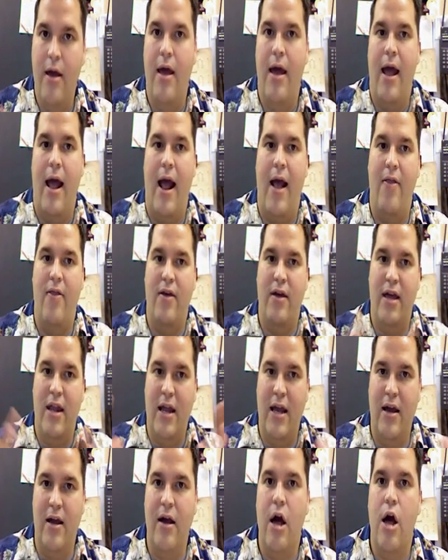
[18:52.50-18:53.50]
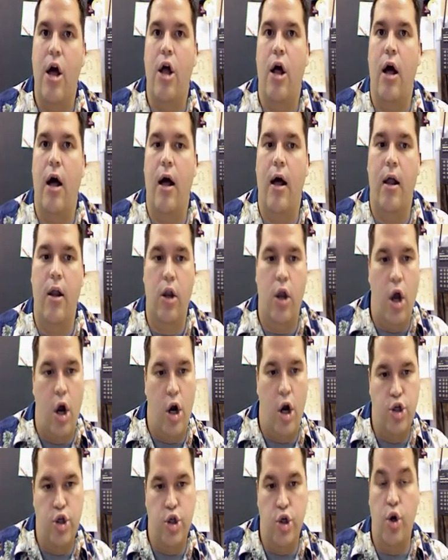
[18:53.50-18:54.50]
and the getting
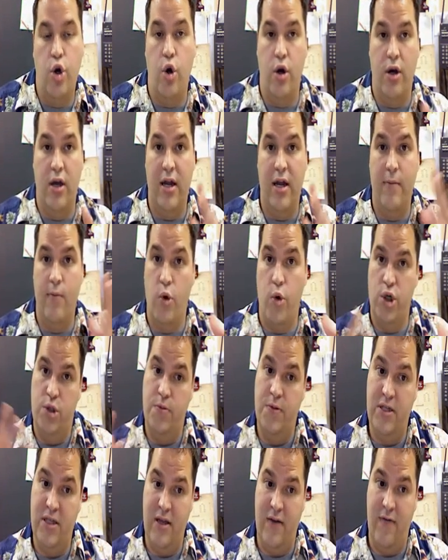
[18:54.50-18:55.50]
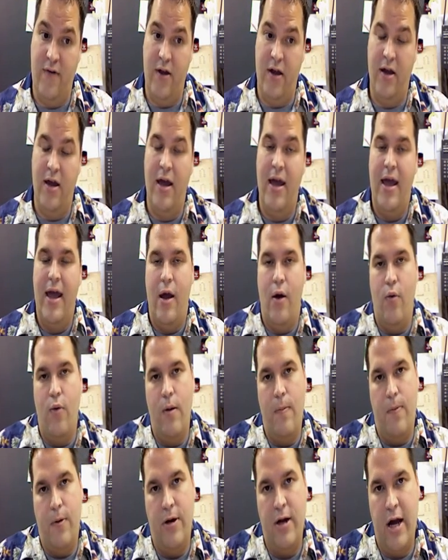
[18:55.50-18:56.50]
larger or getting more specific.
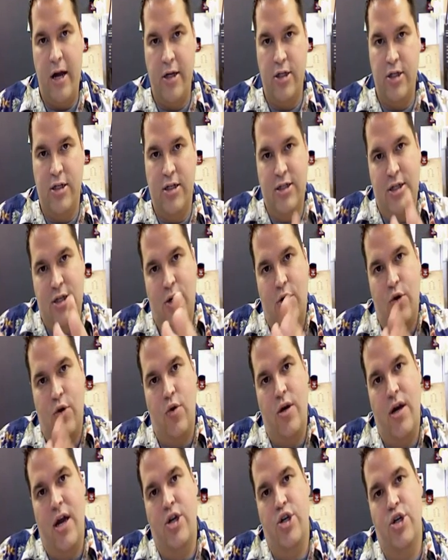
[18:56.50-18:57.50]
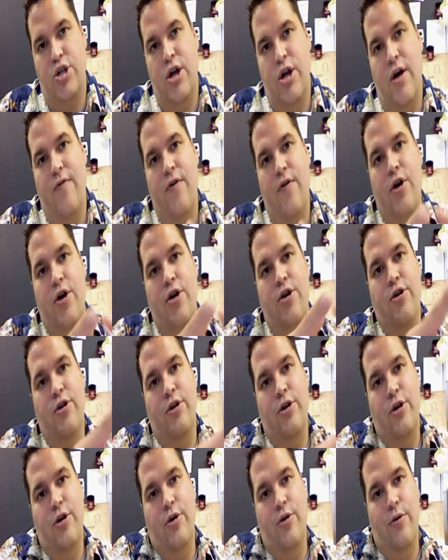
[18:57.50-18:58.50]
Reproduction is the creation of
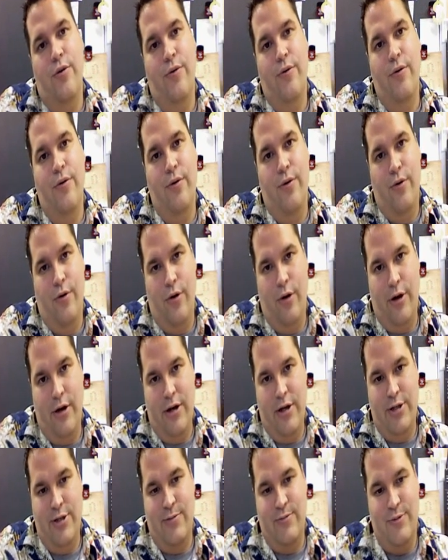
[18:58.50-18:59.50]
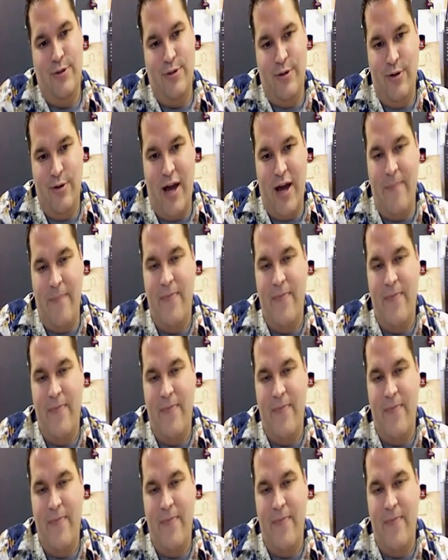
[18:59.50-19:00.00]
new organisms. Okay,